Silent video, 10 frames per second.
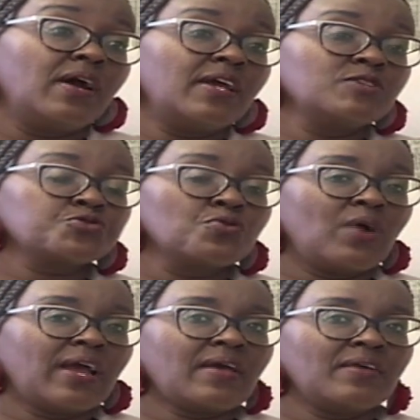And so
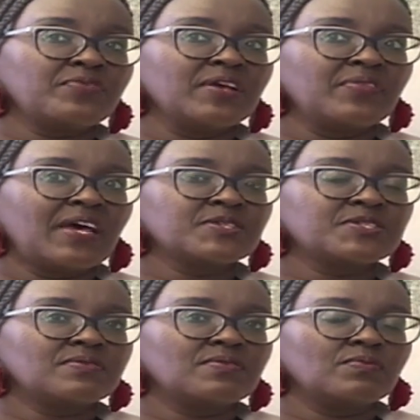I think that
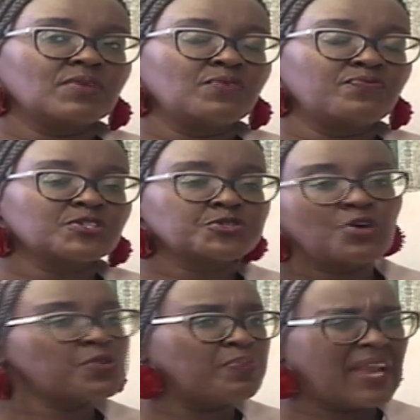if it's
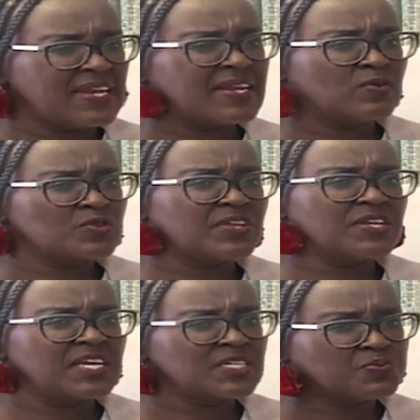not planned out, the
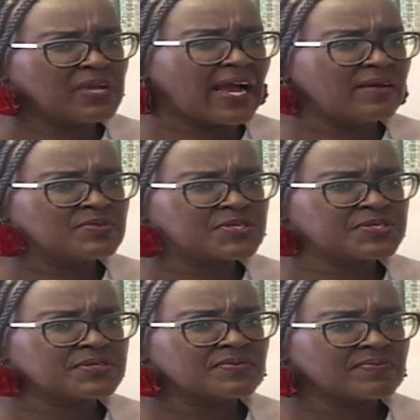date becomes